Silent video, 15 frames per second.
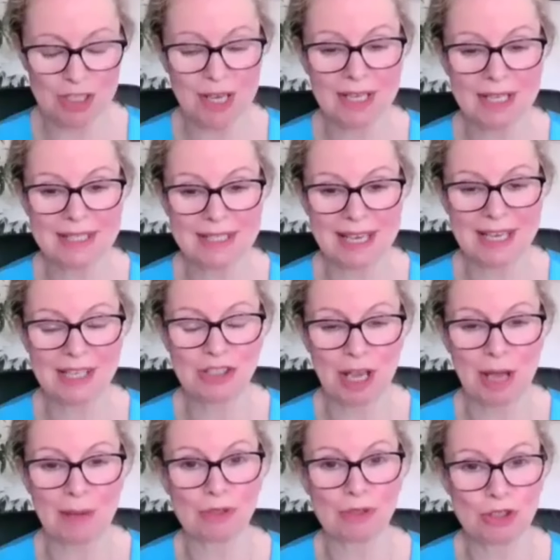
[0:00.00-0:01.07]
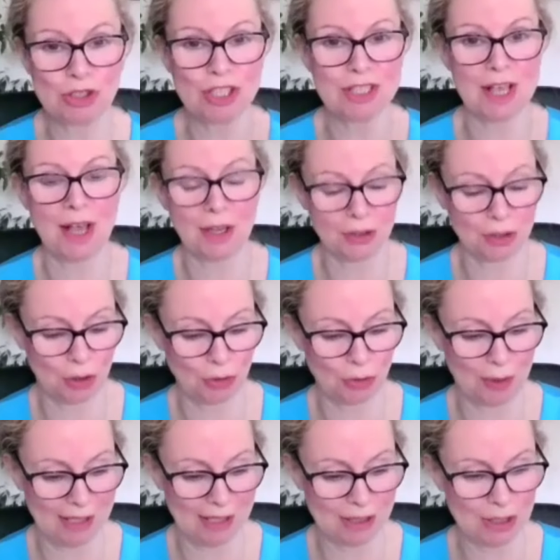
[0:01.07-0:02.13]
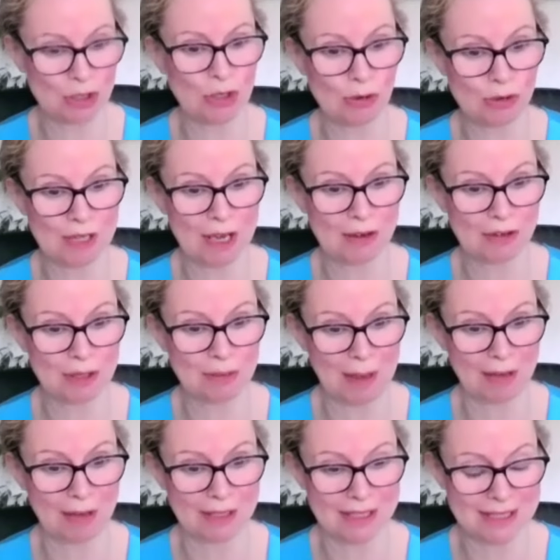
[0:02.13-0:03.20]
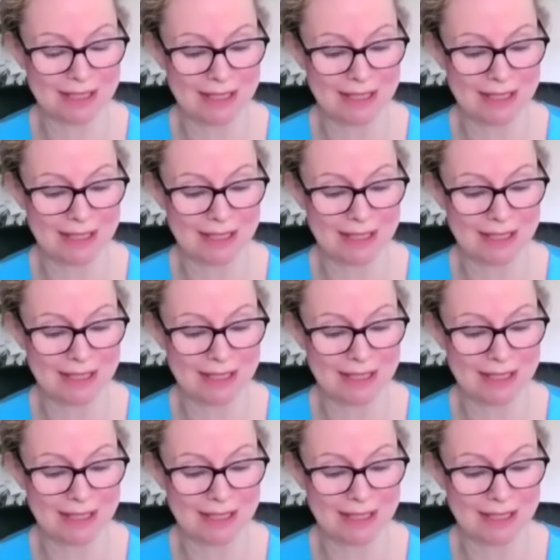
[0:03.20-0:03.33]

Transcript: not a saint yet, but she's on her way. There's no doubt exactly. about it.